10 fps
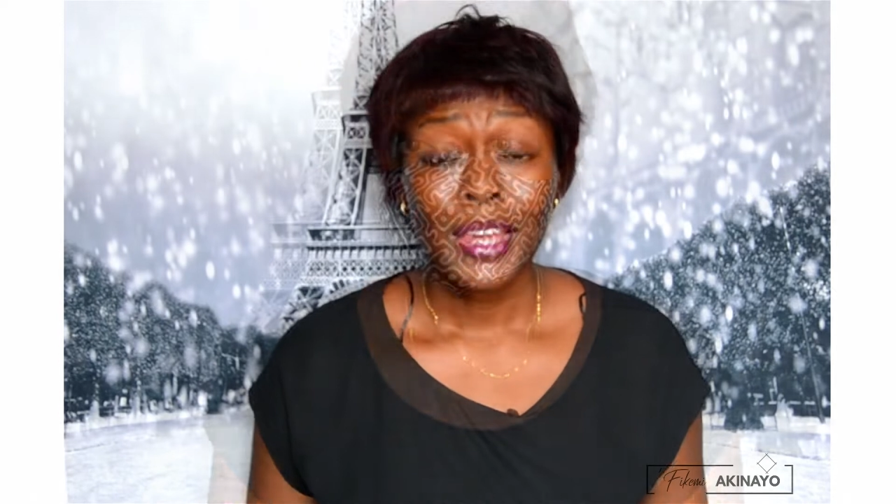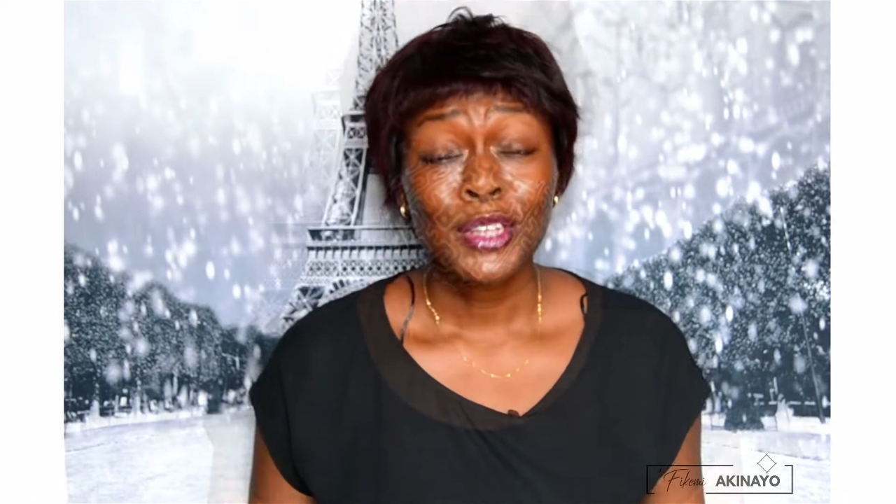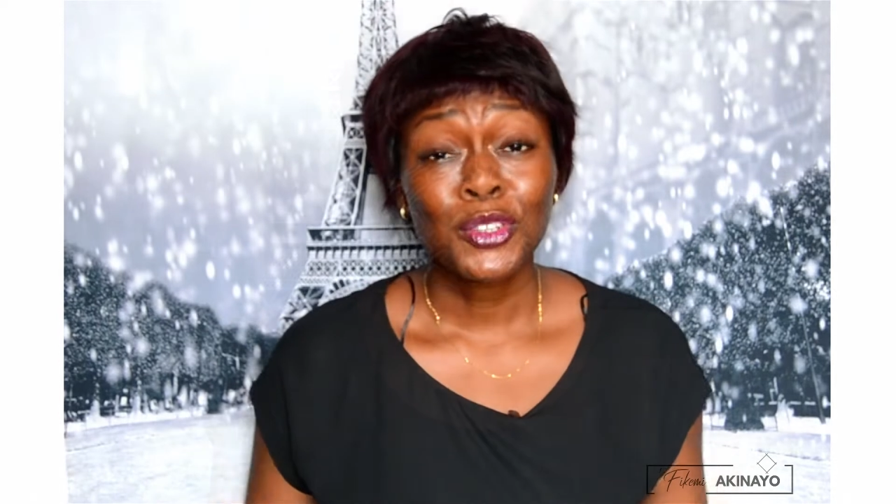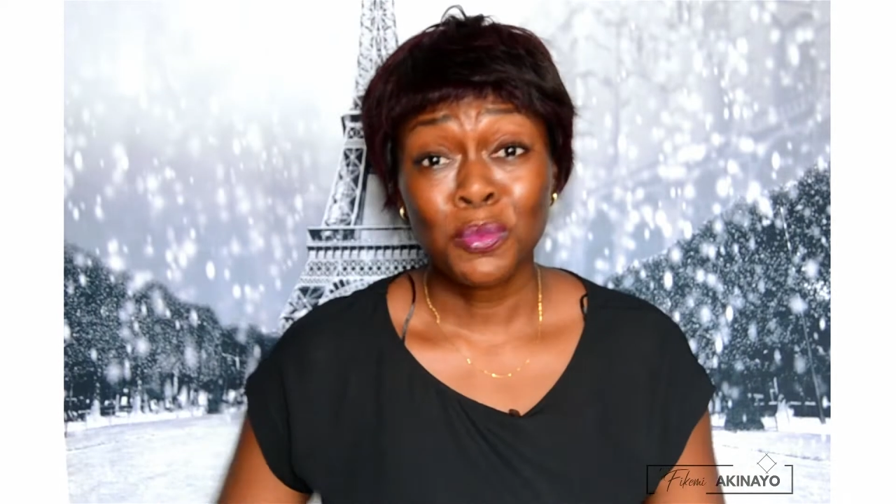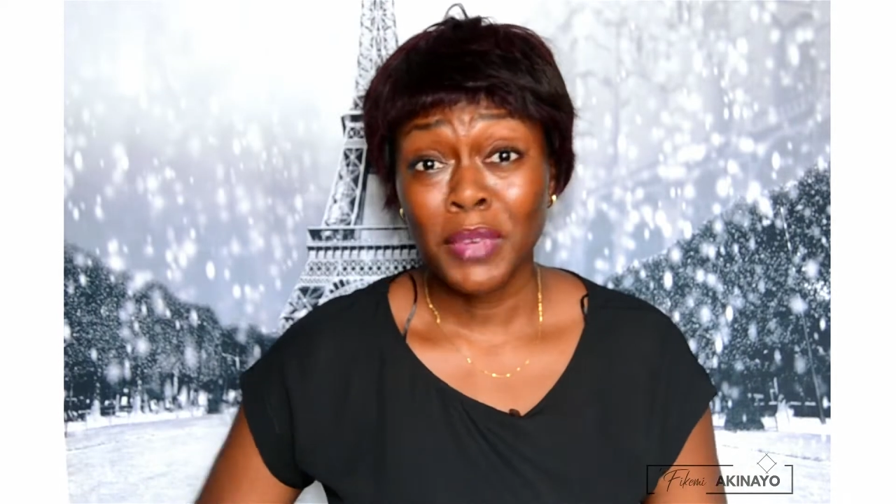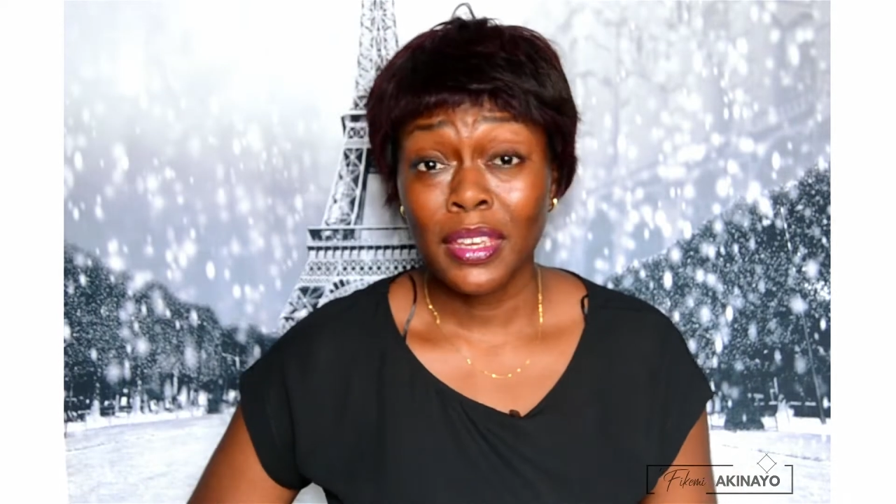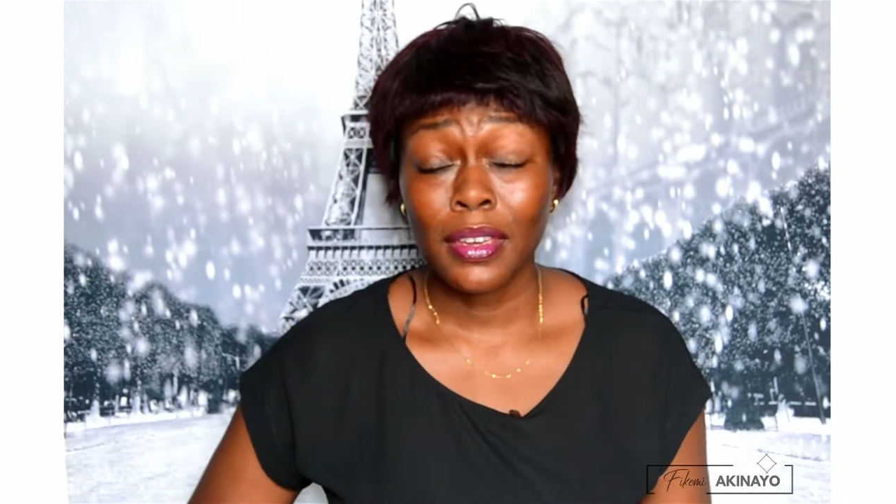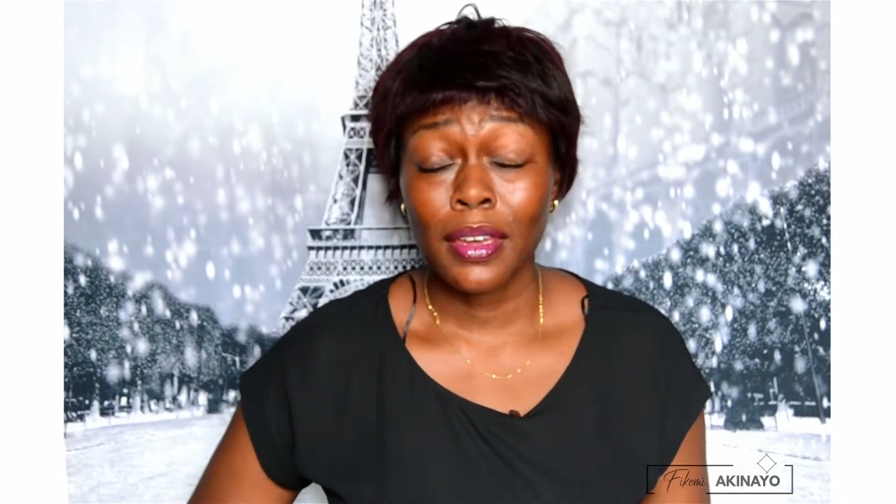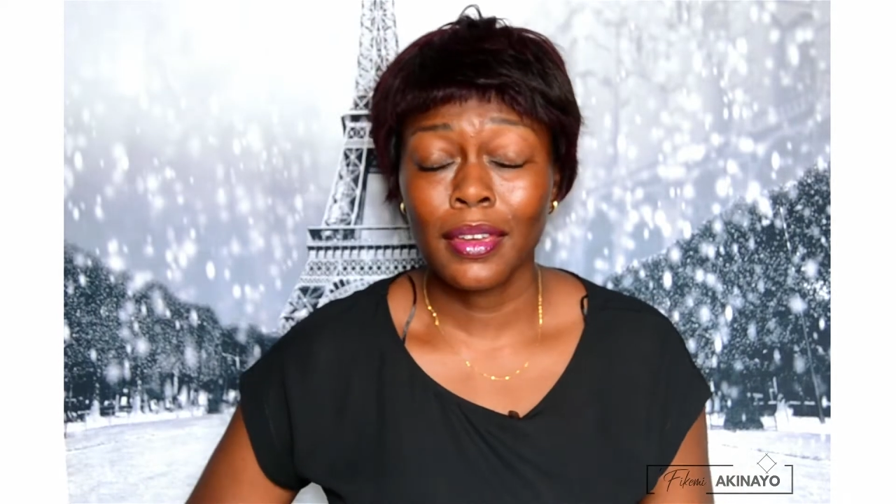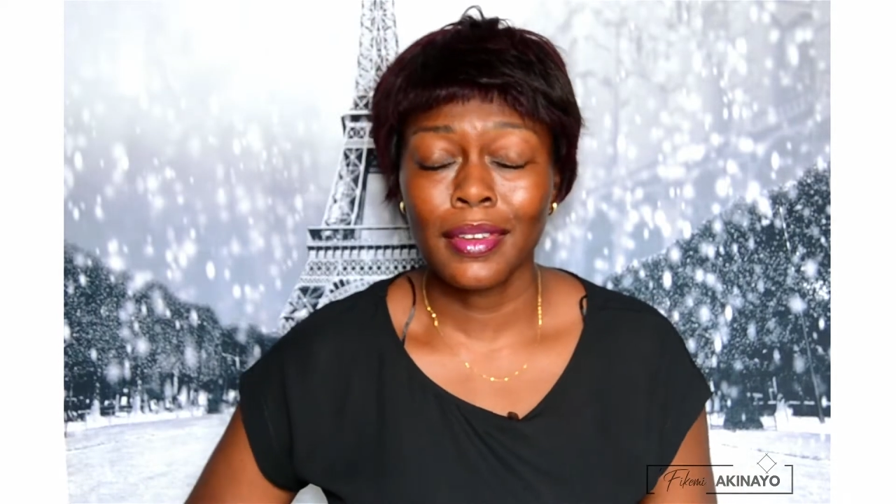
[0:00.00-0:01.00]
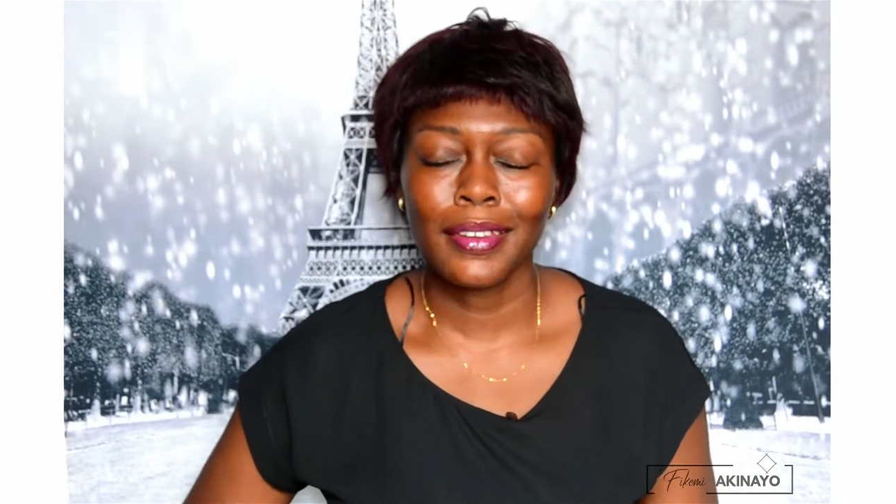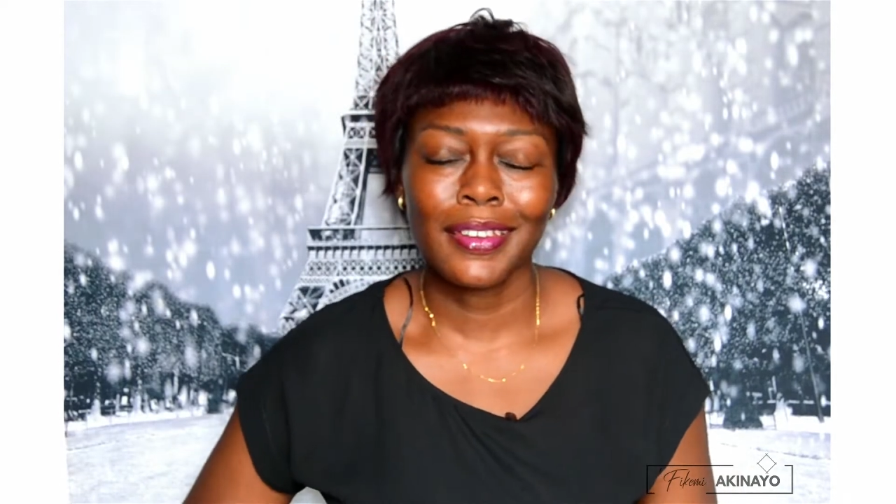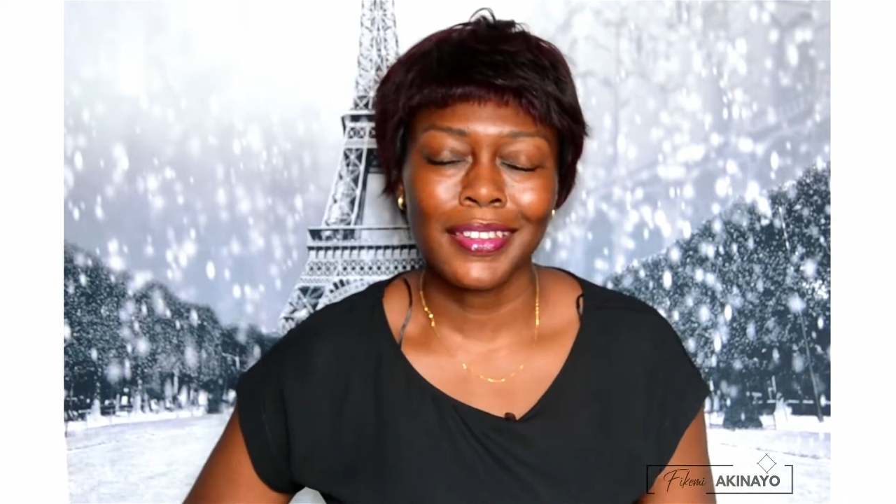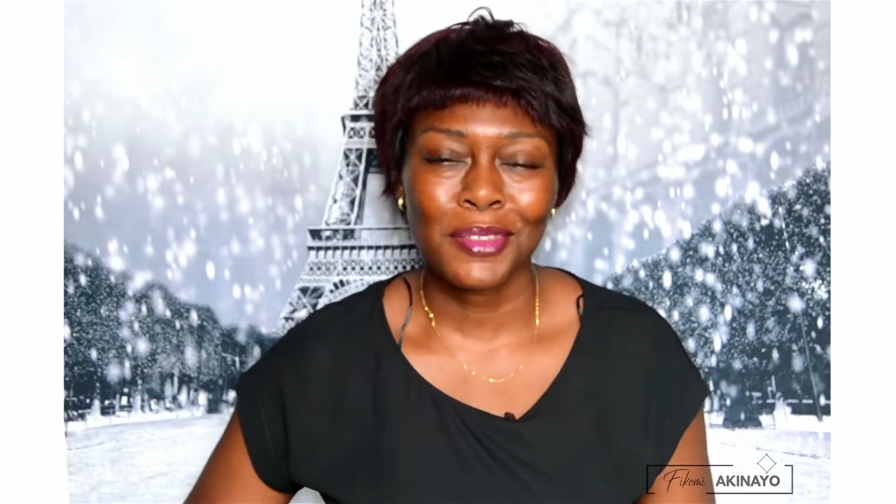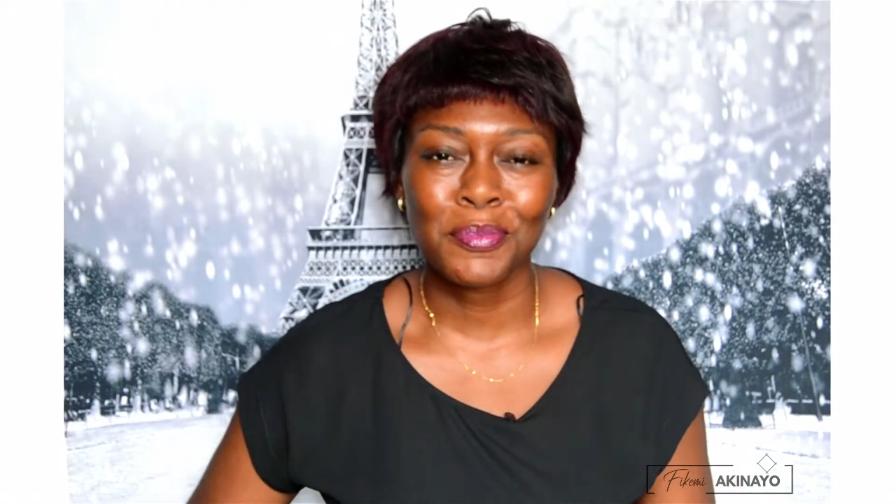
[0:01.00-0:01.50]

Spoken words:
To me, the